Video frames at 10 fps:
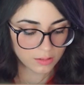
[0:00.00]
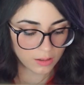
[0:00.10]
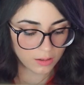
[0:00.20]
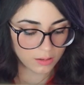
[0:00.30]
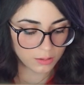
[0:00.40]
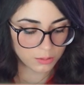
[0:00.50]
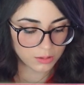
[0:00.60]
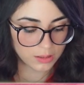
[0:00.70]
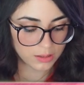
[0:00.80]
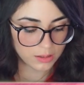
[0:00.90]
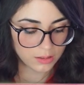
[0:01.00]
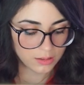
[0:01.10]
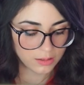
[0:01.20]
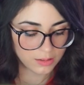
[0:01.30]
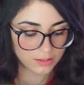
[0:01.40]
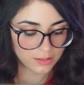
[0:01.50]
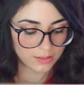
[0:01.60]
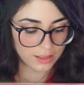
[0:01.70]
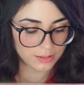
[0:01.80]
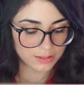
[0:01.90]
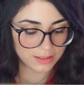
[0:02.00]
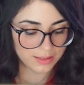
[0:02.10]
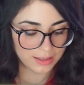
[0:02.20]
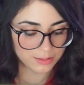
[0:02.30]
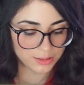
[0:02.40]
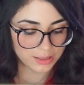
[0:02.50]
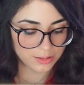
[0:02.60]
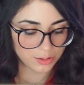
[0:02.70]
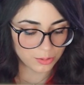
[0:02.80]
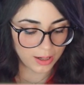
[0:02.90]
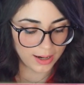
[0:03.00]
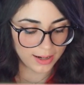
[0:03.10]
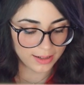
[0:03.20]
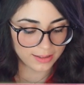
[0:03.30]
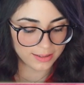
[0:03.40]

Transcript: Uh-oh. this ain't looking too hot.